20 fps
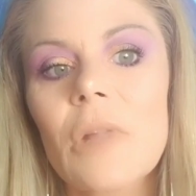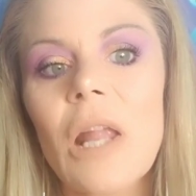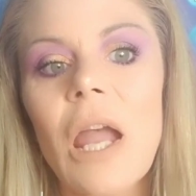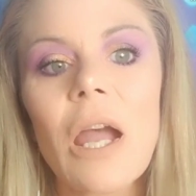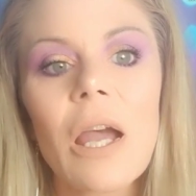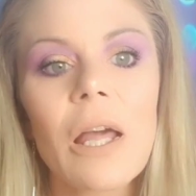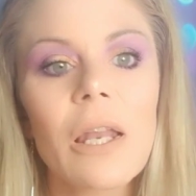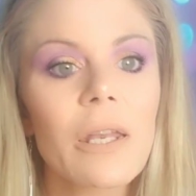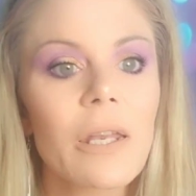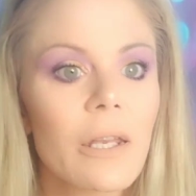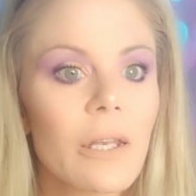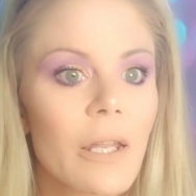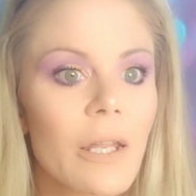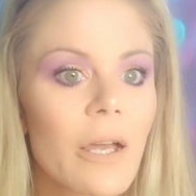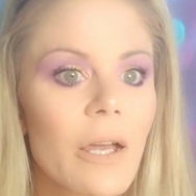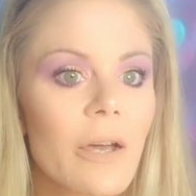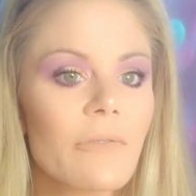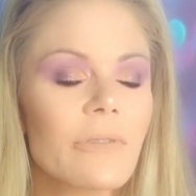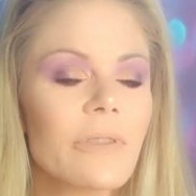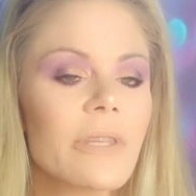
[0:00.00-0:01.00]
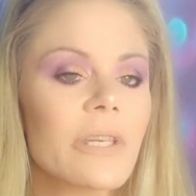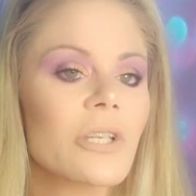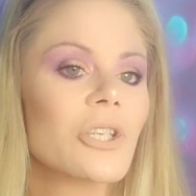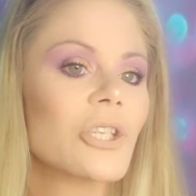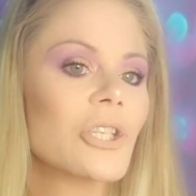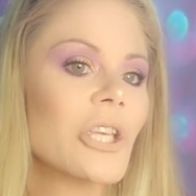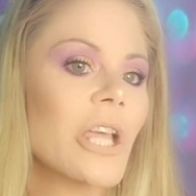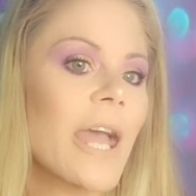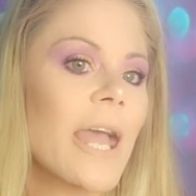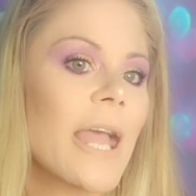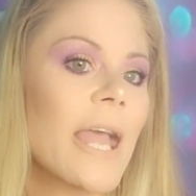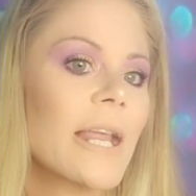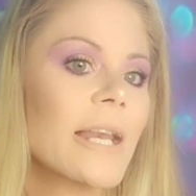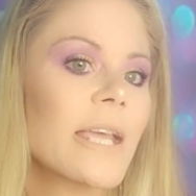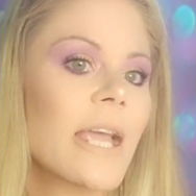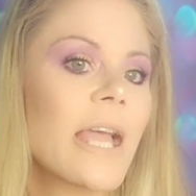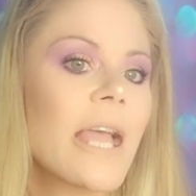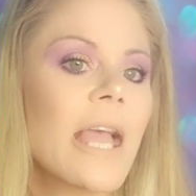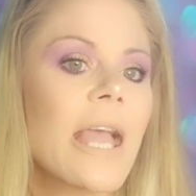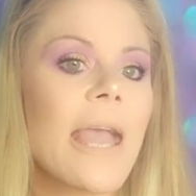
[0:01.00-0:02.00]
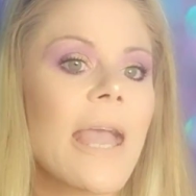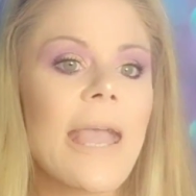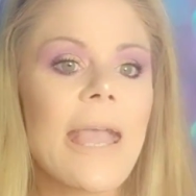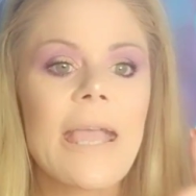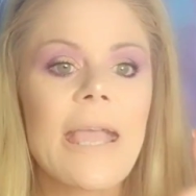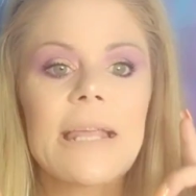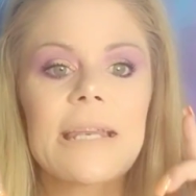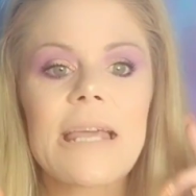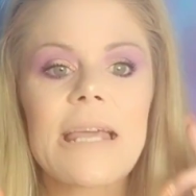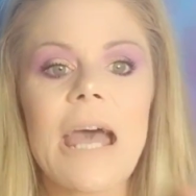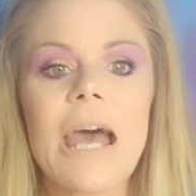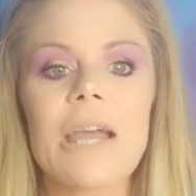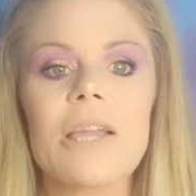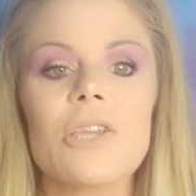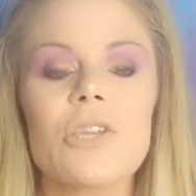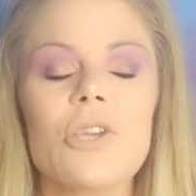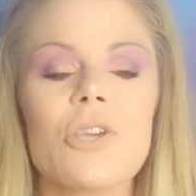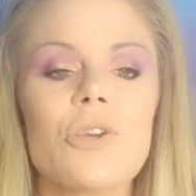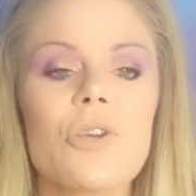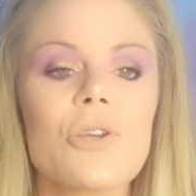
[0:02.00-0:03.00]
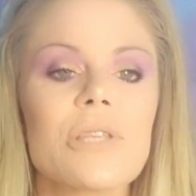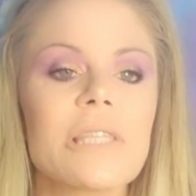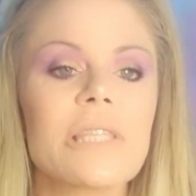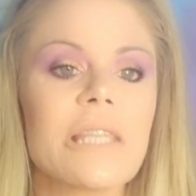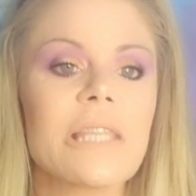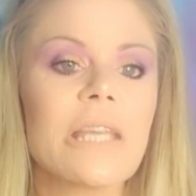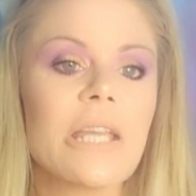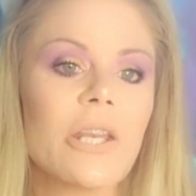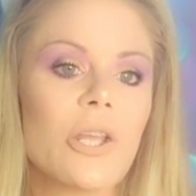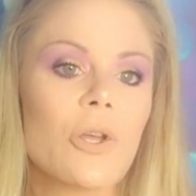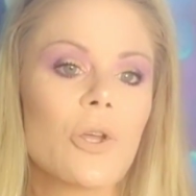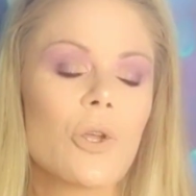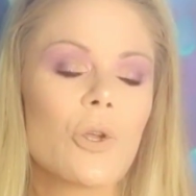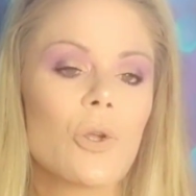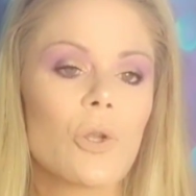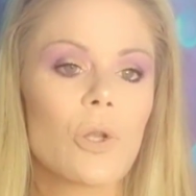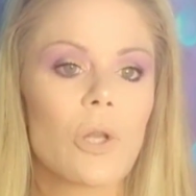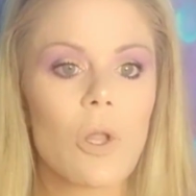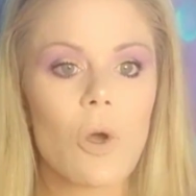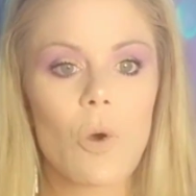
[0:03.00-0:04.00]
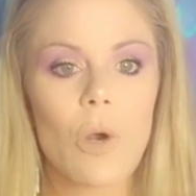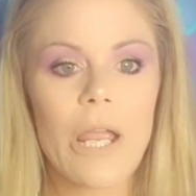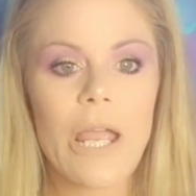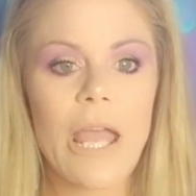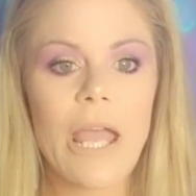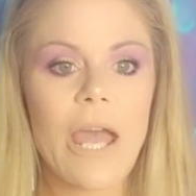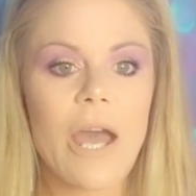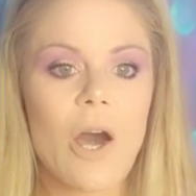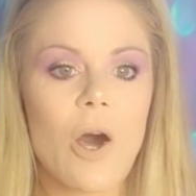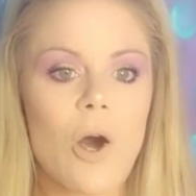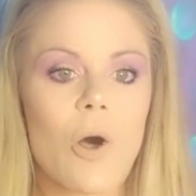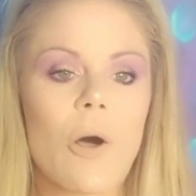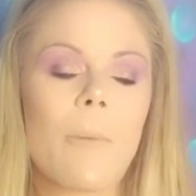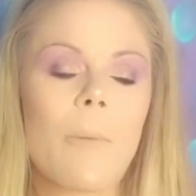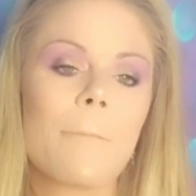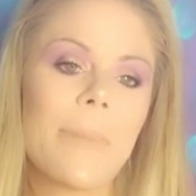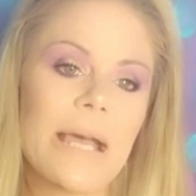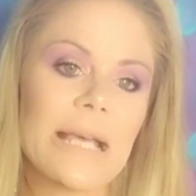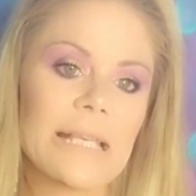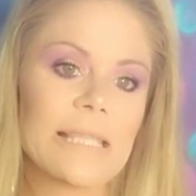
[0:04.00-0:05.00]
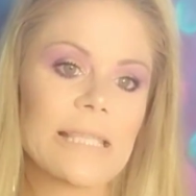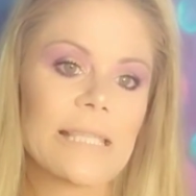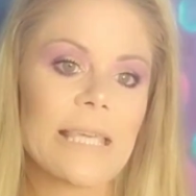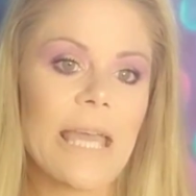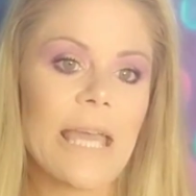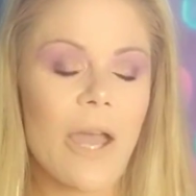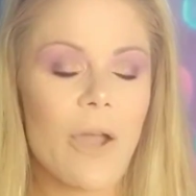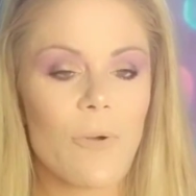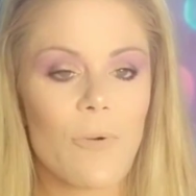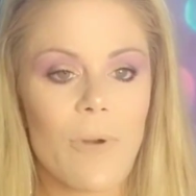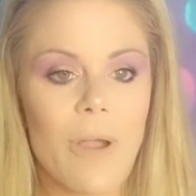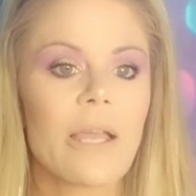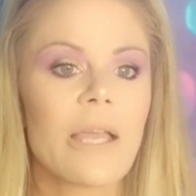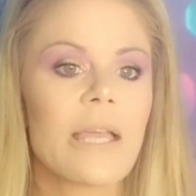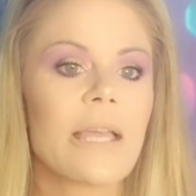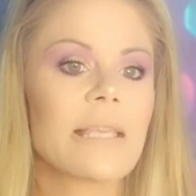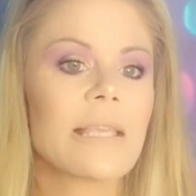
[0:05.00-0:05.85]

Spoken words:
I love this shade. And I used the new L'Oreal mascara.